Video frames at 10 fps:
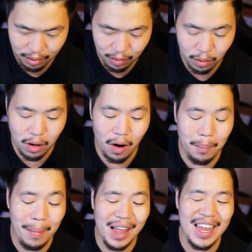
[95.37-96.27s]
We're going
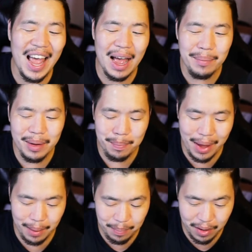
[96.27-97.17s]
to Miami,
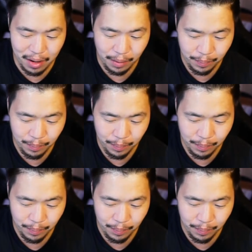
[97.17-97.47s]
baby.